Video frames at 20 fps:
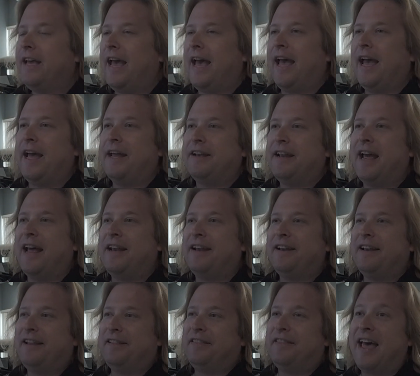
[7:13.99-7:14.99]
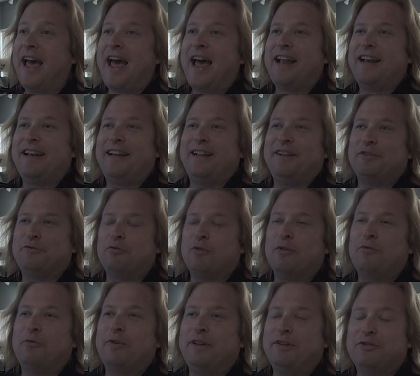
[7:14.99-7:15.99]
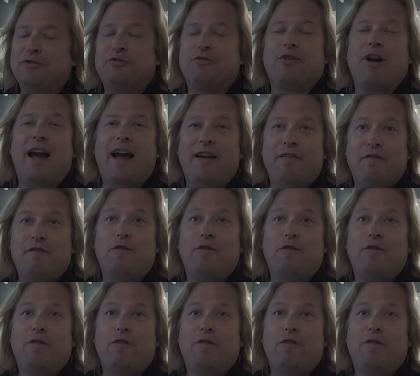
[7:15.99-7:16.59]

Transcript: And that is what we strive